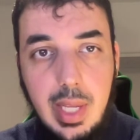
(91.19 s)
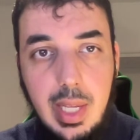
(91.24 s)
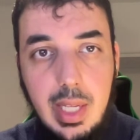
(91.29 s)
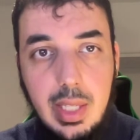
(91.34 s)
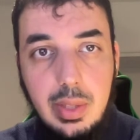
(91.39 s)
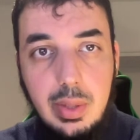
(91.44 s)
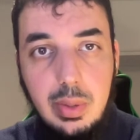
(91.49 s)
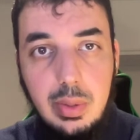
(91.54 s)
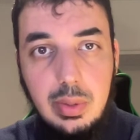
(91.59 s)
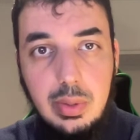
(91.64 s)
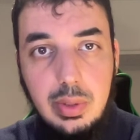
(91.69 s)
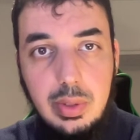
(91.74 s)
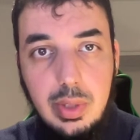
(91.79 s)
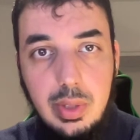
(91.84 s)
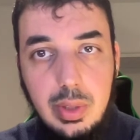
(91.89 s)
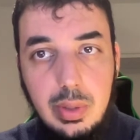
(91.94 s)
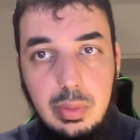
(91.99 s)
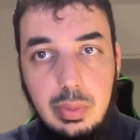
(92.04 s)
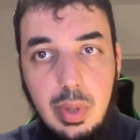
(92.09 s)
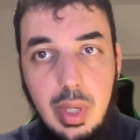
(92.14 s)
and
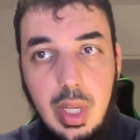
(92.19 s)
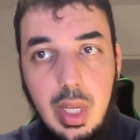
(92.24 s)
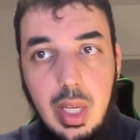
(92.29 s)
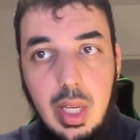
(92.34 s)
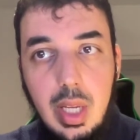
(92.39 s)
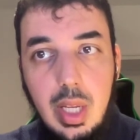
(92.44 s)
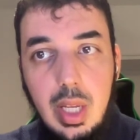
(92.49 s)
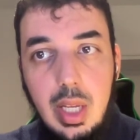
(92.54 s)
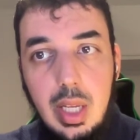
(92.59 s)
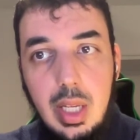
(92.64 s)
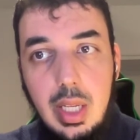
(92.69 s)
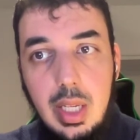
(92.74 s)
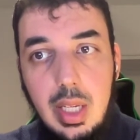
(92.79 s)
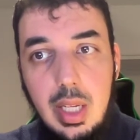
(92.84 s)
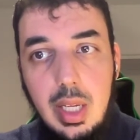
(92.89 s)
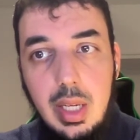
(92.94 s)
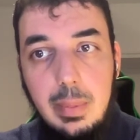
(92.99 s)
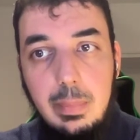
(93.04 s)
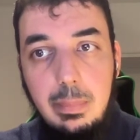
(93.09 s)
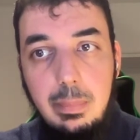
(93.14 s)
also
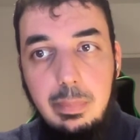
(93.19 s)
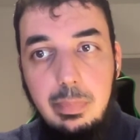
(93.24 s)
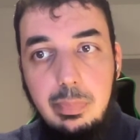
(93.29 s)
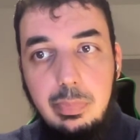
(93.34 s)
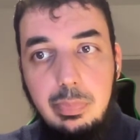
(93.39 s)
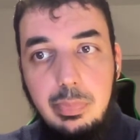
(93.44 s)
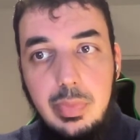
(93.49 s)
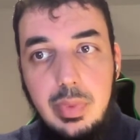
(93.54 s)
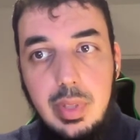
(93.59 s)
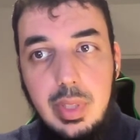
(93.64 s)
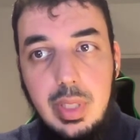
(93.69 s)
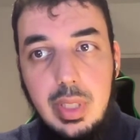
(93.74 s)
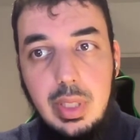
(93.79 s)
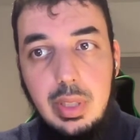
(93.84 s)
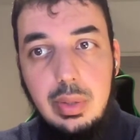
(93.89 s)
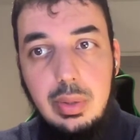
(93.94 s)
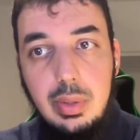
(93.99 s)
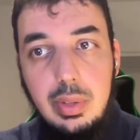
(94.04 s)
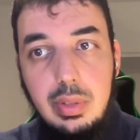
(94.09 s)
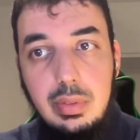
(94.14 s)
um,
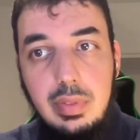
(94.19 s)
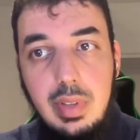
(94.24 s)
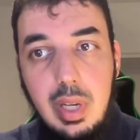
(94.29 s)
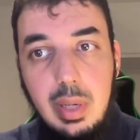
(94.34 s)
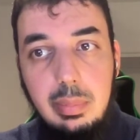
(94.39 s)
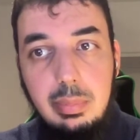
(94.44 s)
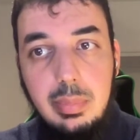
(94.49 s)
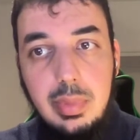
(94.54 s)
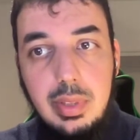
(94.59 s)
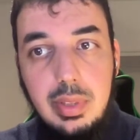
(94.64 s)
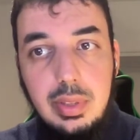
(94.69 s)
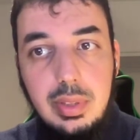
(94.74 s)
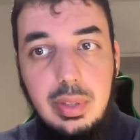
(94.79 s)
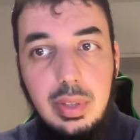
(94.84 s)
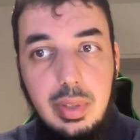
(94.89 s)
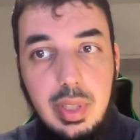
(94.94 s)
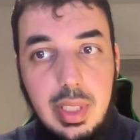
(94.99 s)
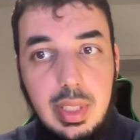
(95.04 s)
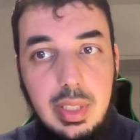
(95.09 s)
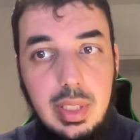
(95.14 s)
your development
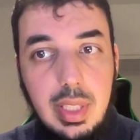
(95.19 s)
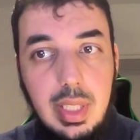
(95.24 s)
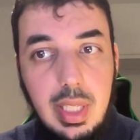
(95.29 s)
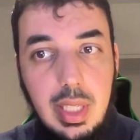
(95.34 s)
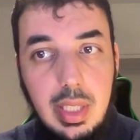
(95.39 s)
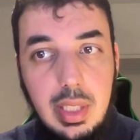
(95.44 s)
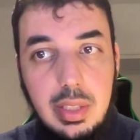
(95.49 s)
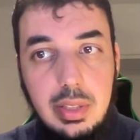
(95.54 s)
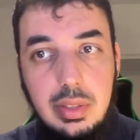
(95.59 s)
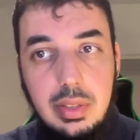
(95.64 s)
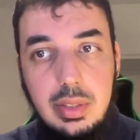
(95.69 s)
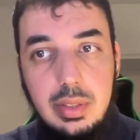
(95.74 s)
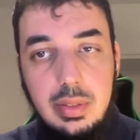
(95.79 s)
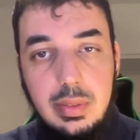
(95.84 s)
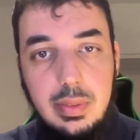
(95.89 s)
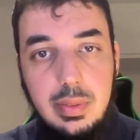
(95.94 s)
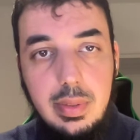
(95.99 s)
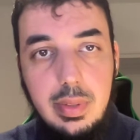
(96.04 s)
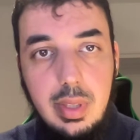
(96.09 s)
during the years.